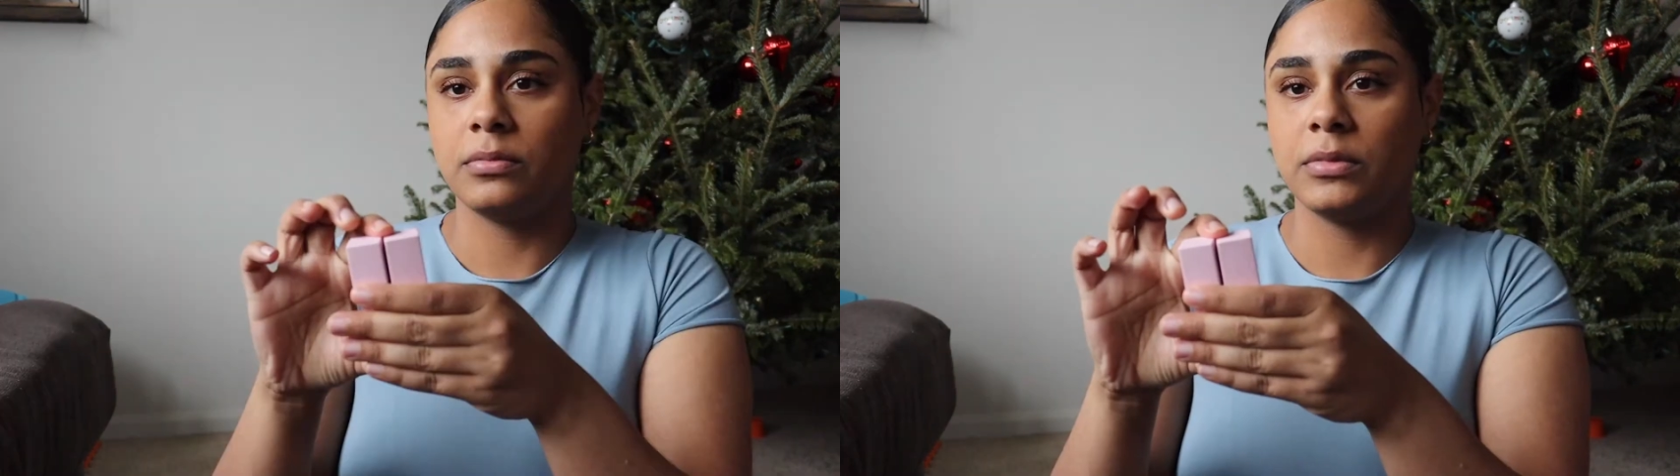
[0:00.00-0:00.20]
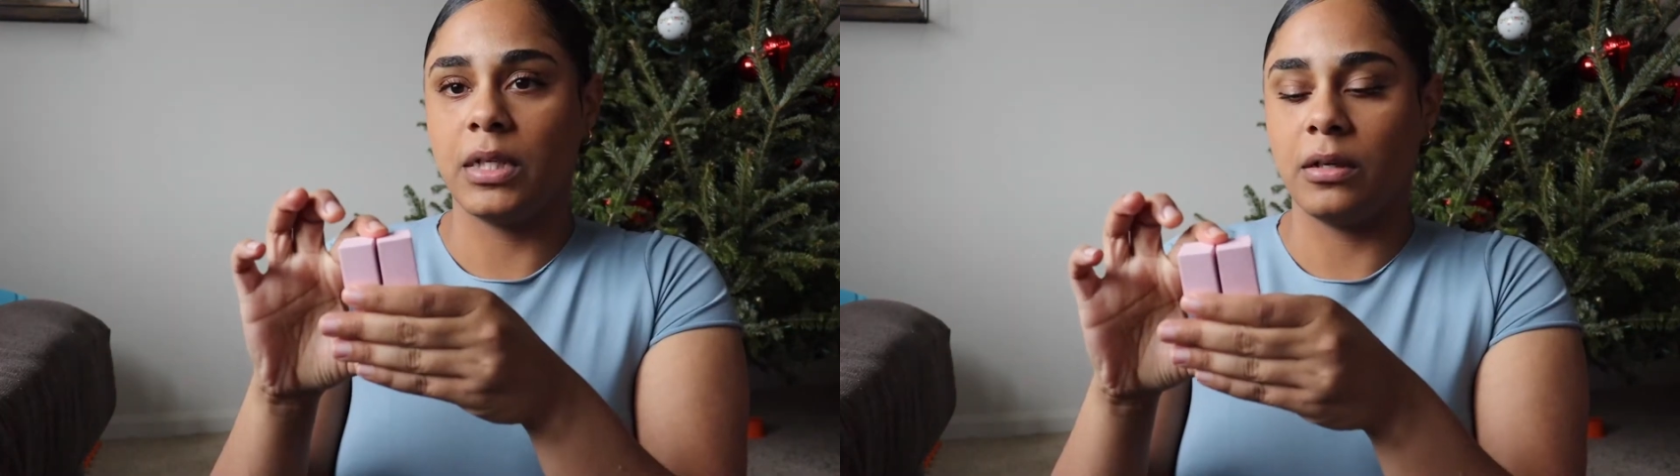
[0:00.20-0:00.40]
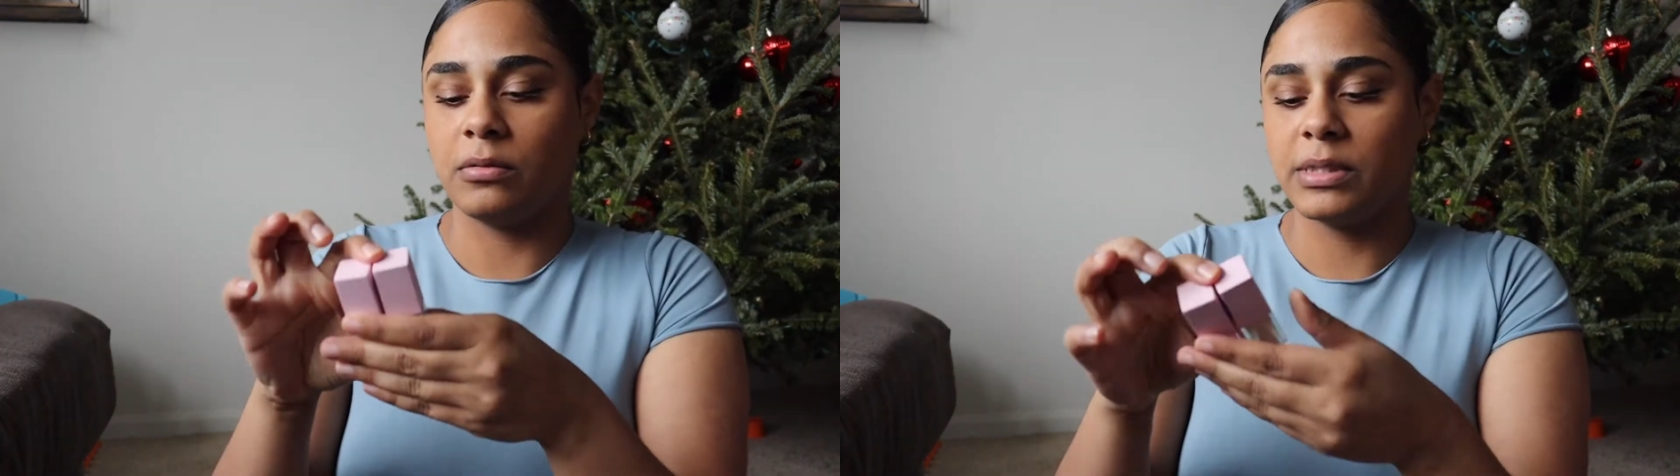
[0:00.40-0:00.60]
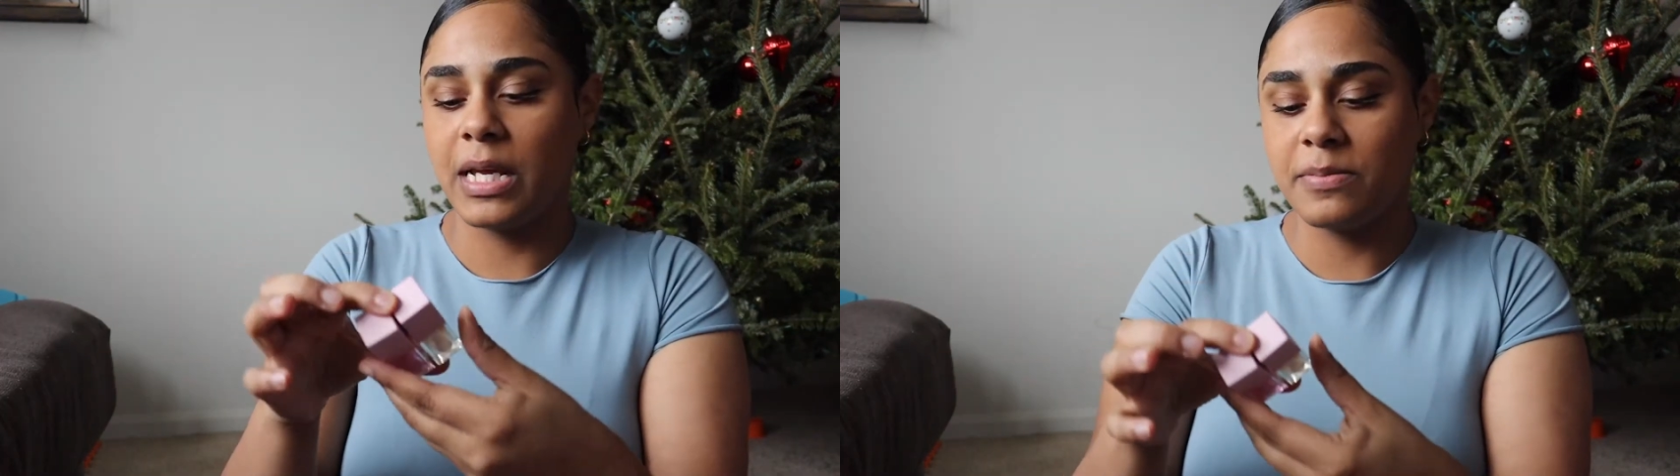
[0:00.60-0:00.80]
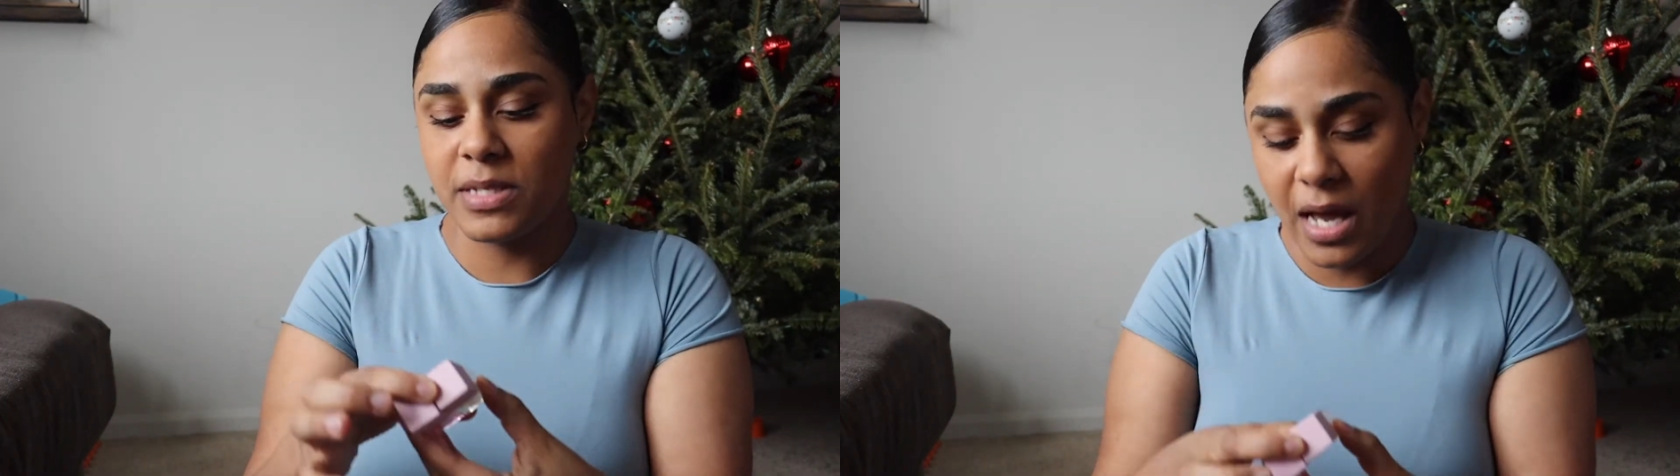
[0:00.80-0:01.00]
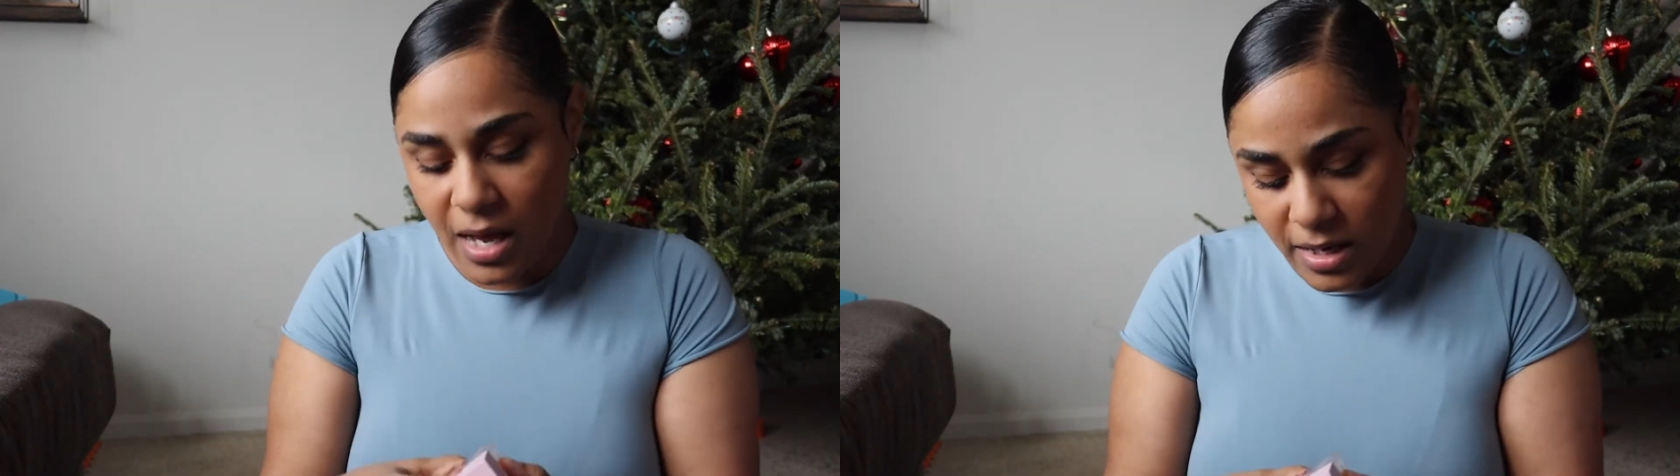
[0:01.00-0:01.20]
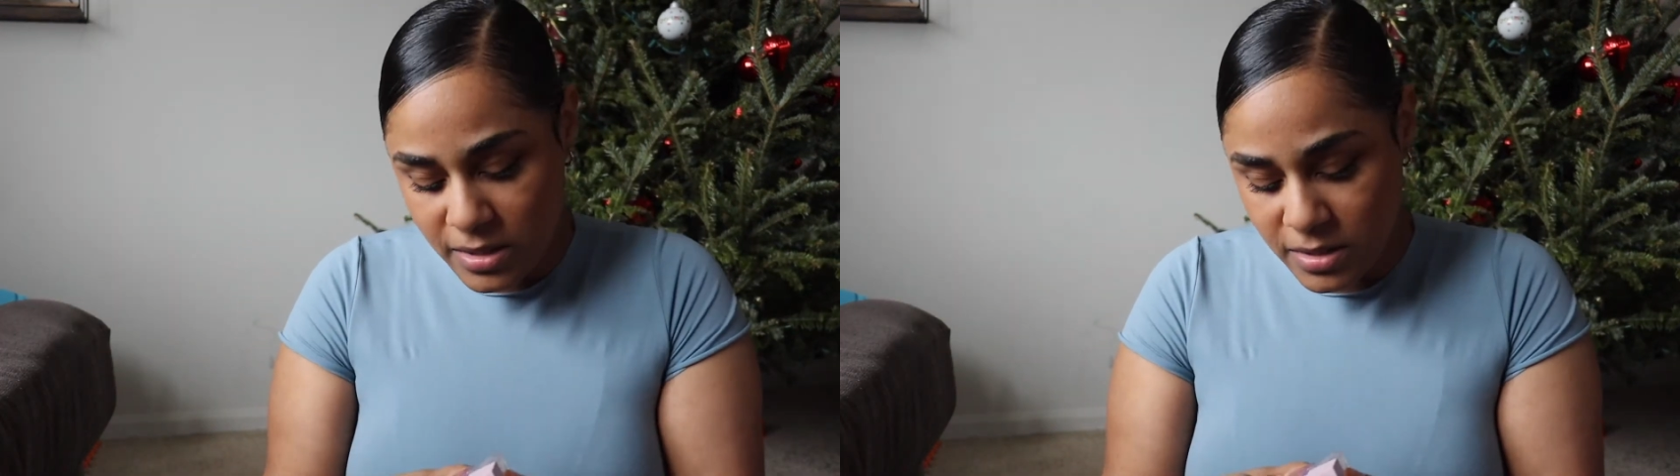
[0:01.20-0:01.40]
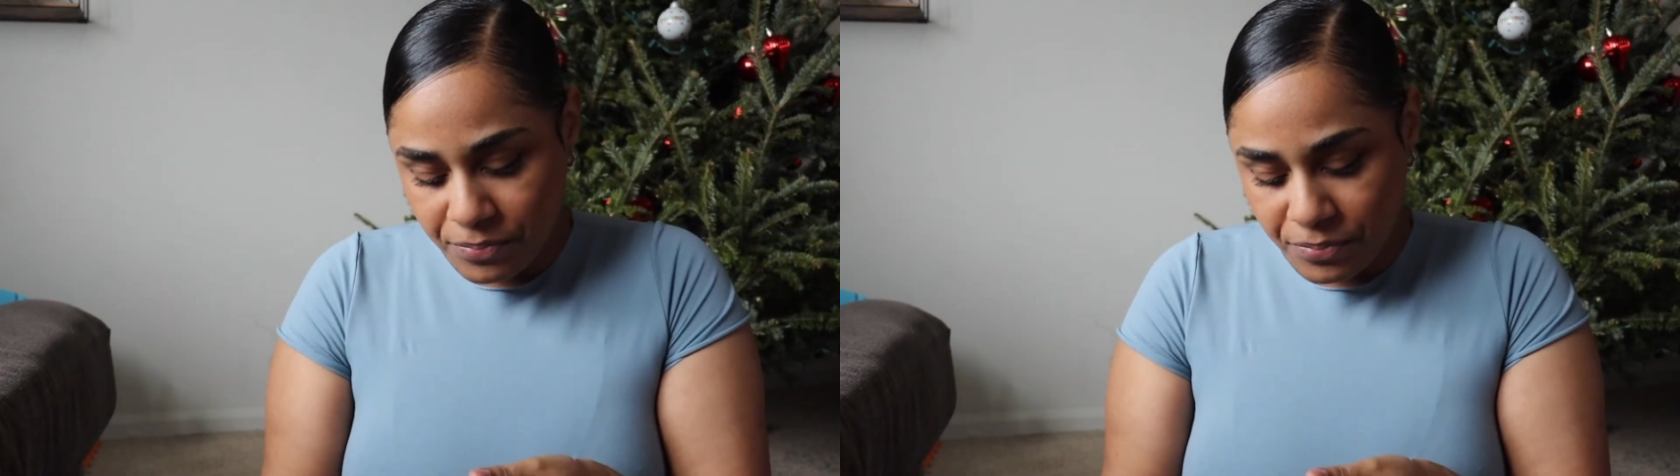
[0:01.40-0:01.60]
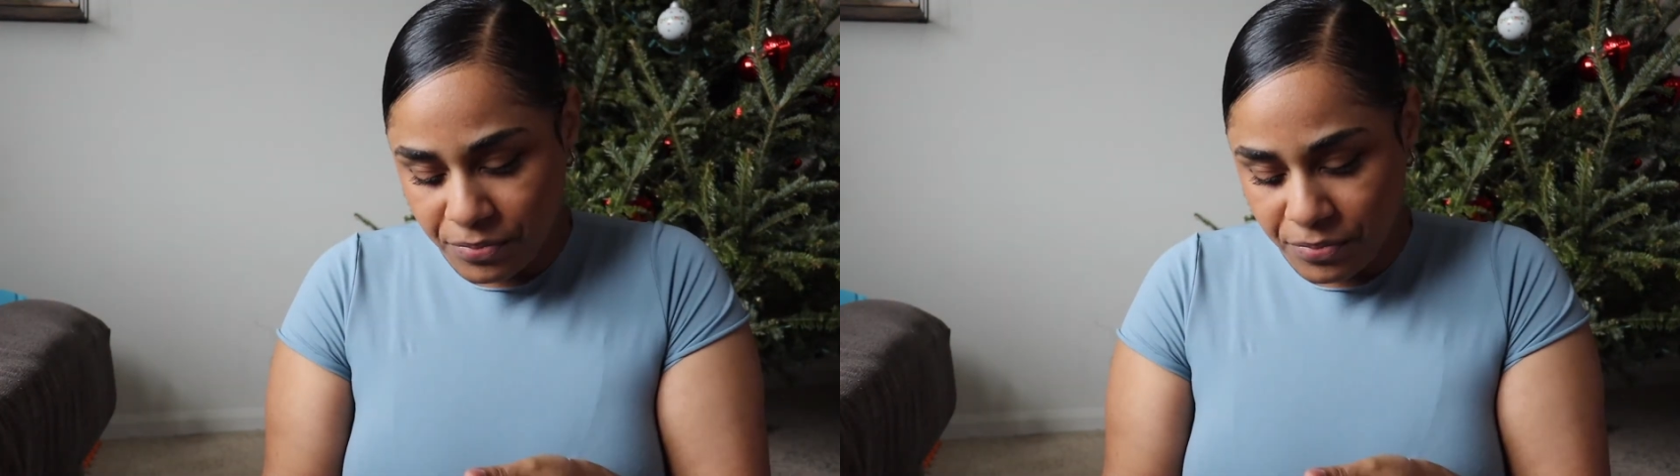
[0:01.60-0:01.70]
No, same size.